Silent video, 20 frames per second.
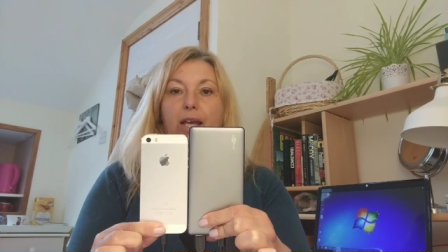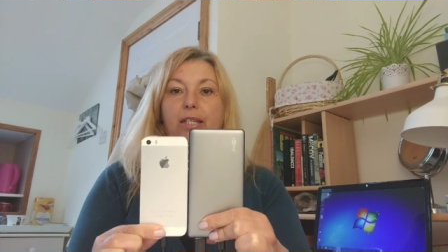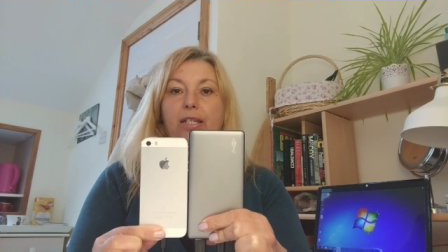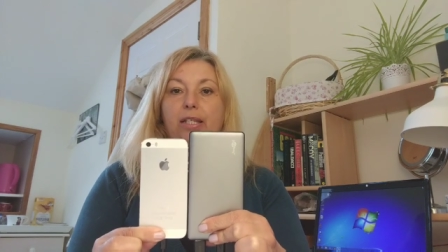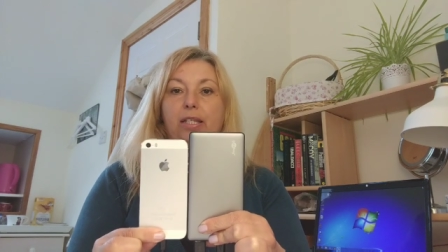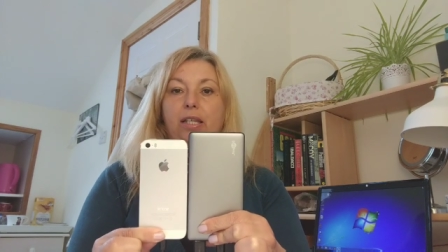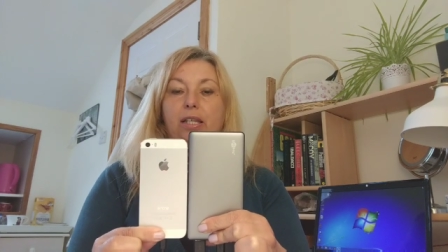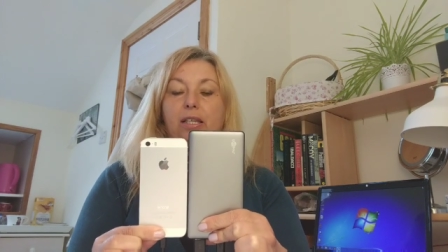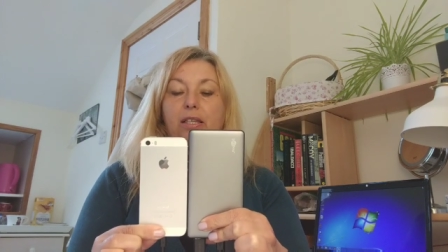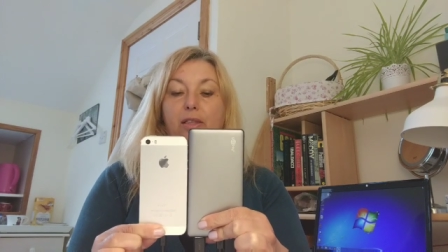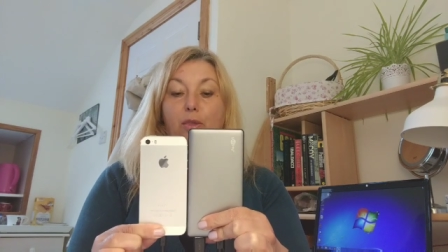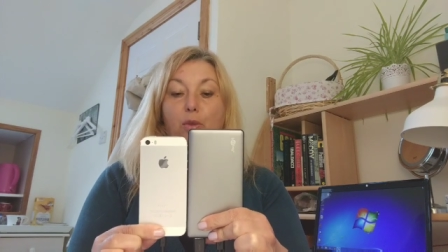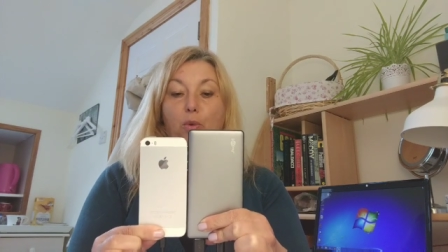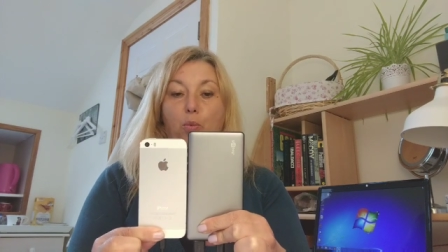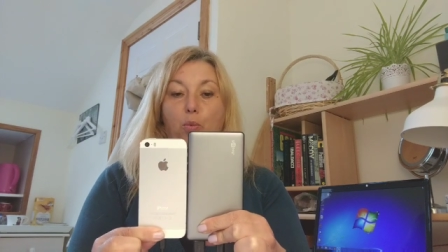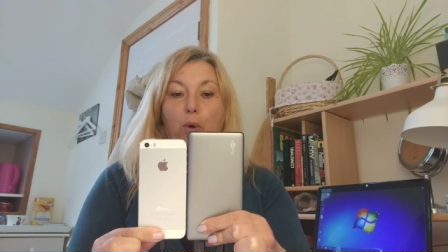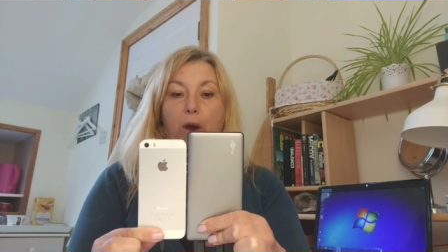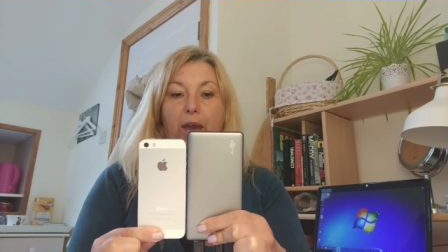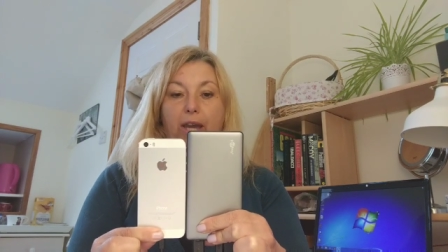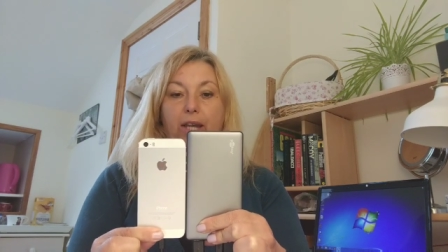It's just
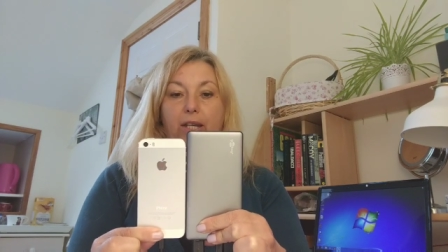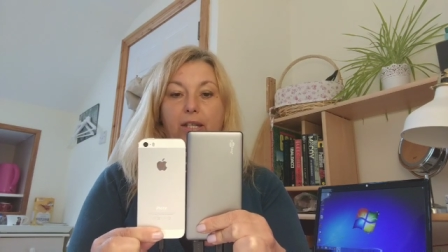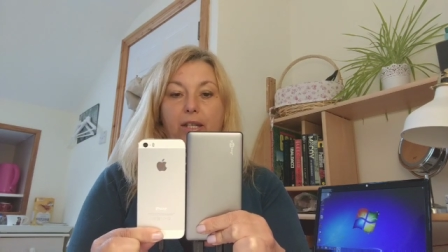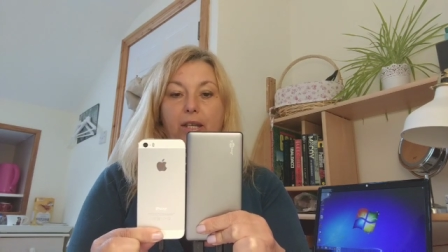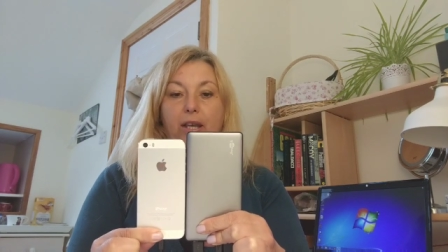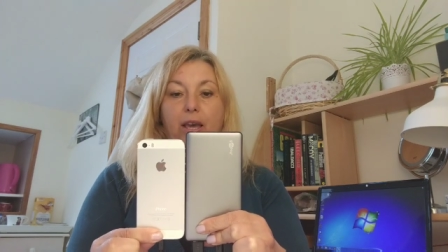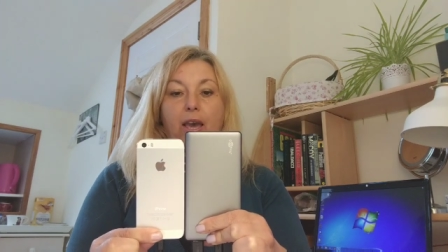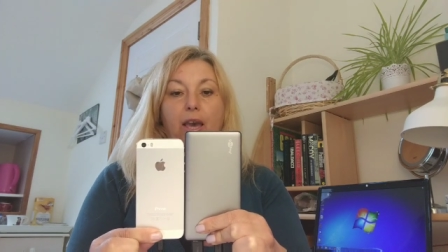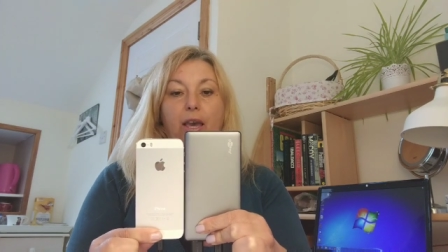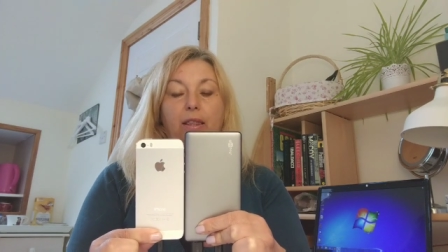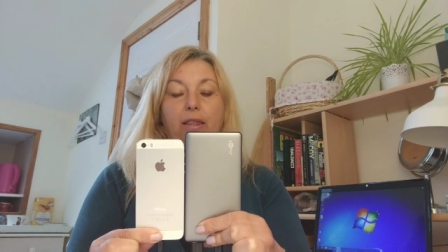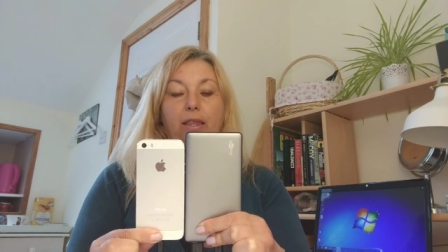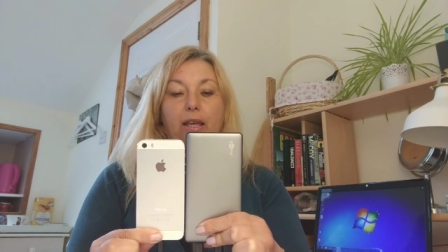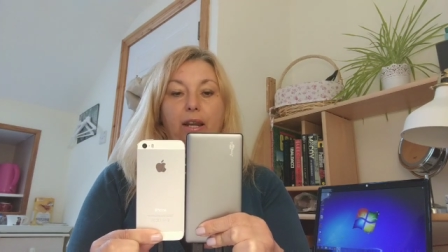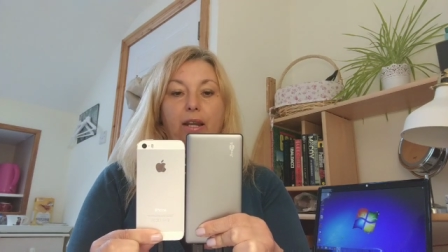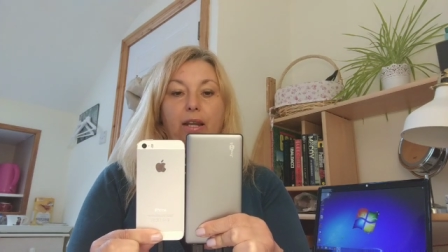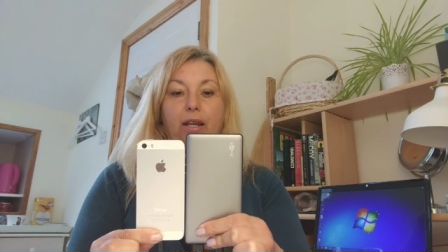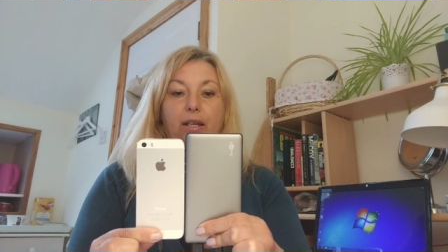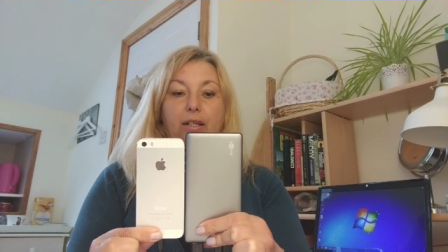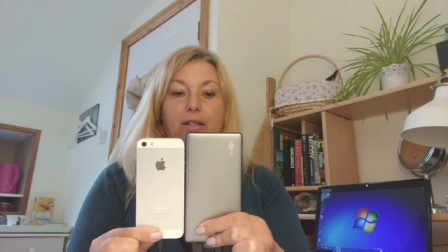the weight
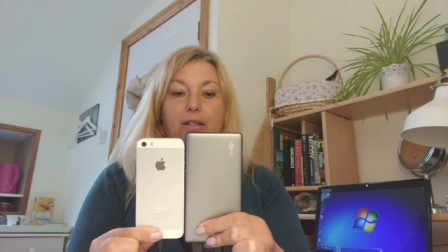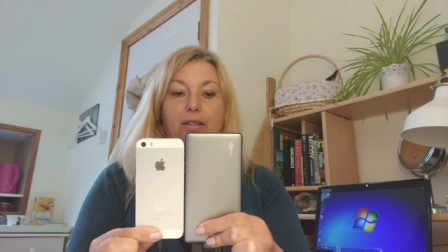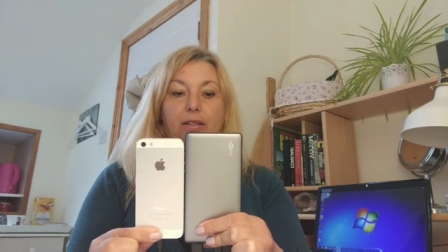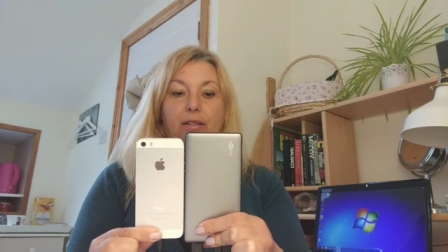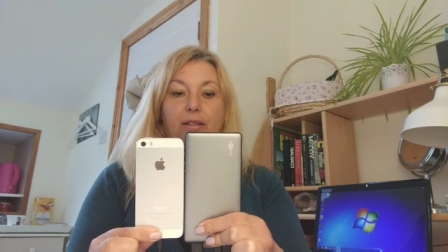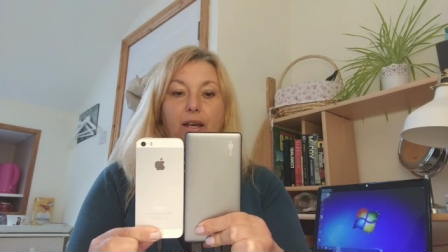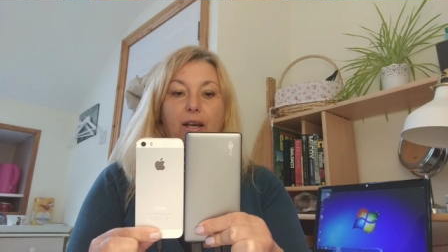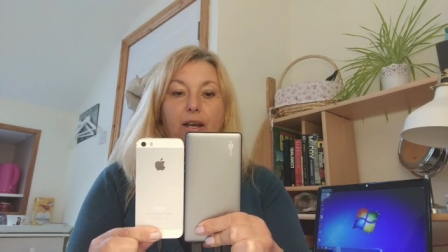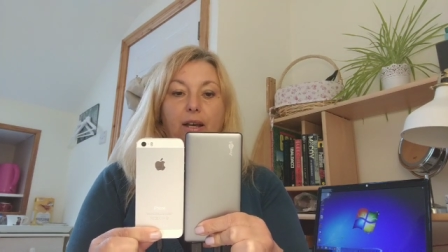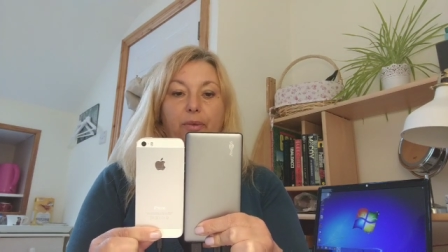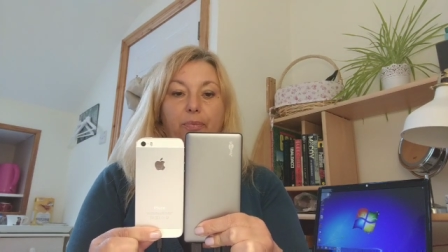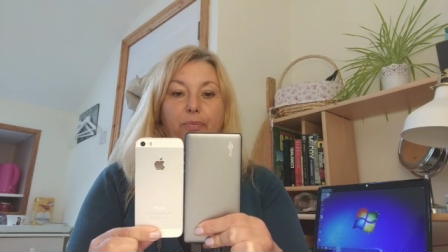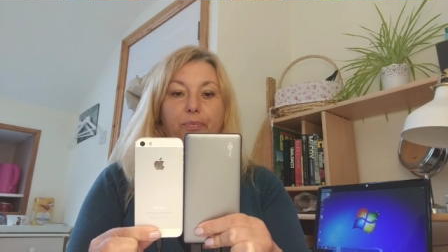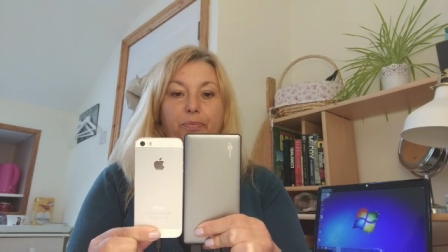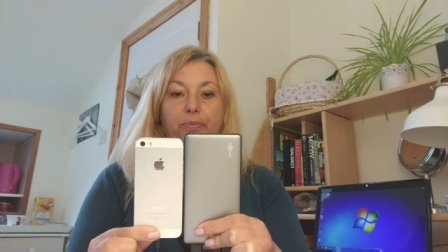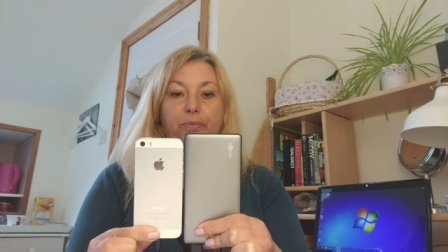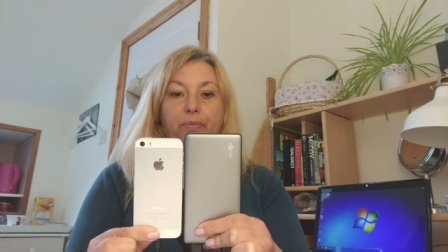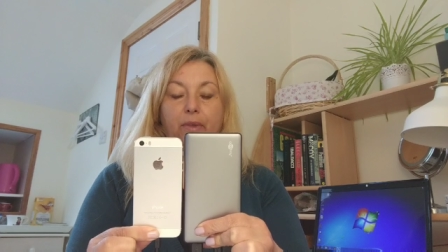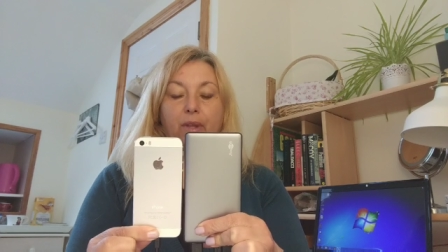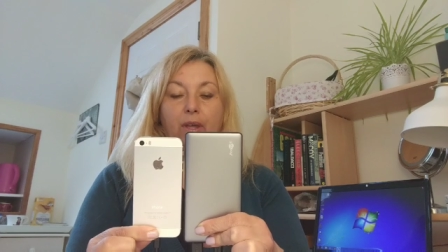that it's,
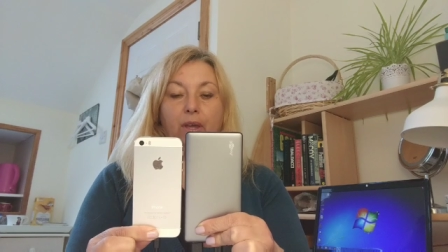um,